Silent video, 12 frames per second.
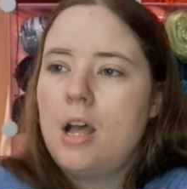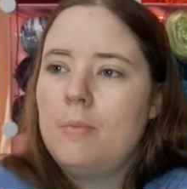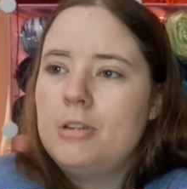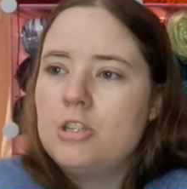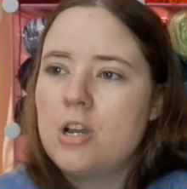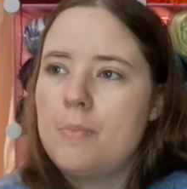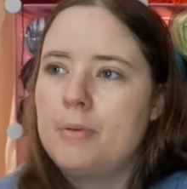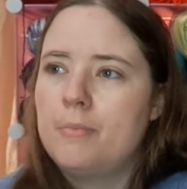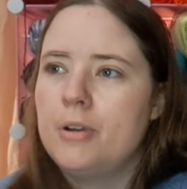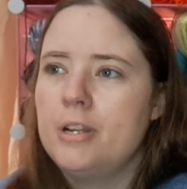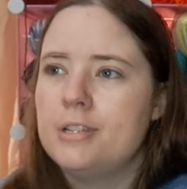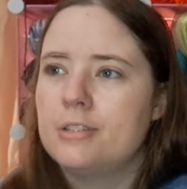I'll be shopping
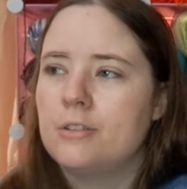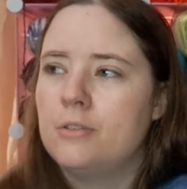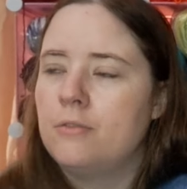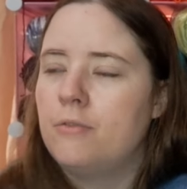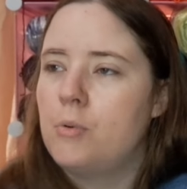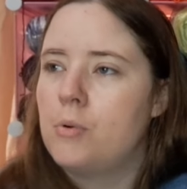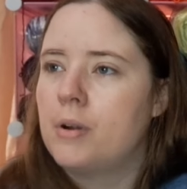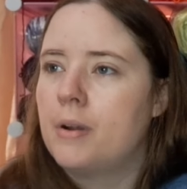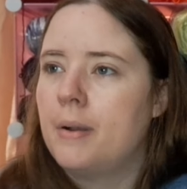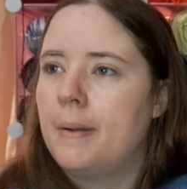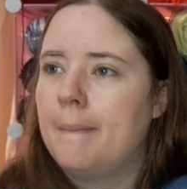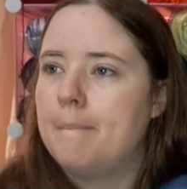pretty soon for
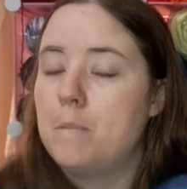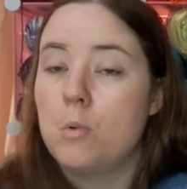um,